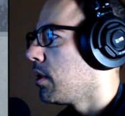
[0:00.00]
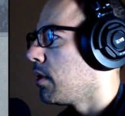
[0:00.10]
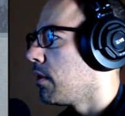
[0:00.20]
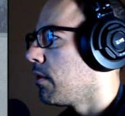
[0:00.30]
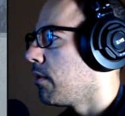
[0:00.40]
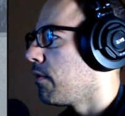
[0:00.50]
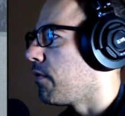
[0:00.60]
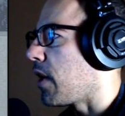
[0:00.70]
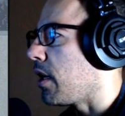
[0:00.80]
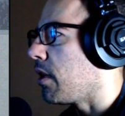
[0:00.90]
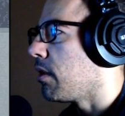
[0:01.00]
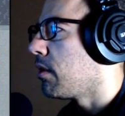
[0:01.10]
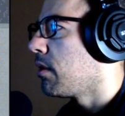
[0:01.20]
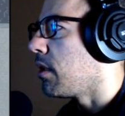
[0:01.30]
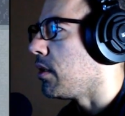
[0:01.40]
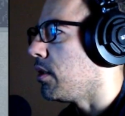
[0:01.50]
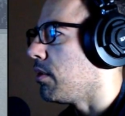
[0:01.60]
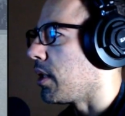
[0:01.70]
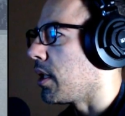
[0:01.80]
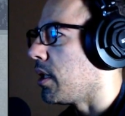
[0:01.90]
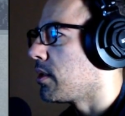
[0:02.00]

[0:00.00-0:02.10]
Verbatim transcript: fire on you, I guess.